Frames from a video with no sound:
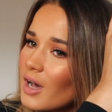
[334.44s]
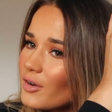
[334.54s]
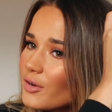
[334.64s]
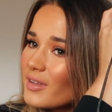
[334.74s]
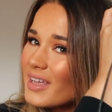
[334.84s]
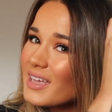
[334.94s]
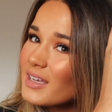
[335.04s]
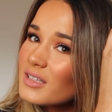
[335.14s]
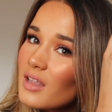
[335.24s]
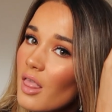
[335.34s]
I don't know, like
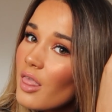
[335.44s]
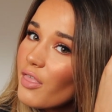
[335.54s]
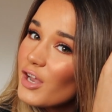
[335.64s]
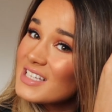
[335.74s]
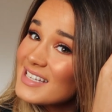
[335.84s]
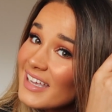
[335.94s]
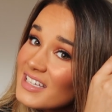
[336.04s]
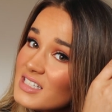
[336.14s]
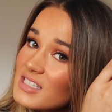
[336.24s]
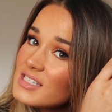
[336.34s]
30
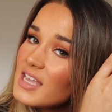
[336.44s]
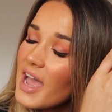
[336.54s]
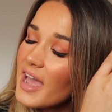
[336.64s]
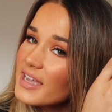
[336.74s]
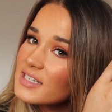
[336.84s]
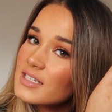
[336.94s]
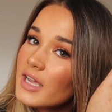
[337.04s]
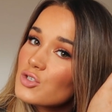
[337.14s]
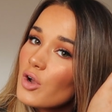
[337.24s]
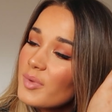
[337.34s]
seconds, and
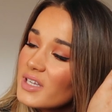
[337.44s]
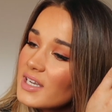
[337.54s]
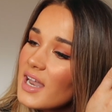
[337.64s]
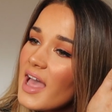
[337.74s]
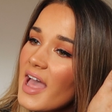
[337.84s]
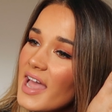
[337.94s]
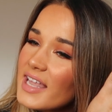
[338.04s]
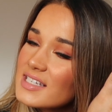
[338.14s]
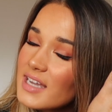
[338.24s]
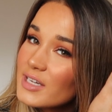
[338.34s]
I drop it,
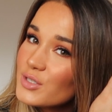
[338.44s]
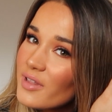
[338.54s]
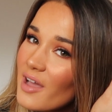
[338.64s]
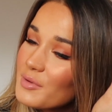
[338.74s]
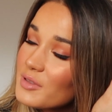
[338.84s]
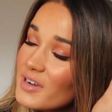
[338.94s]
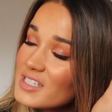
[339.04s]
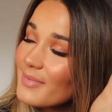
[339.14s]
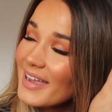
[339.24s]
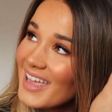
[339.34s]
and I do that with the
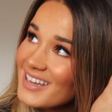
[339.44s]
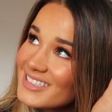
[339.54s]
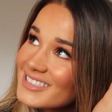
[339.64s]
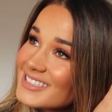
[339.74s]
rest of my head.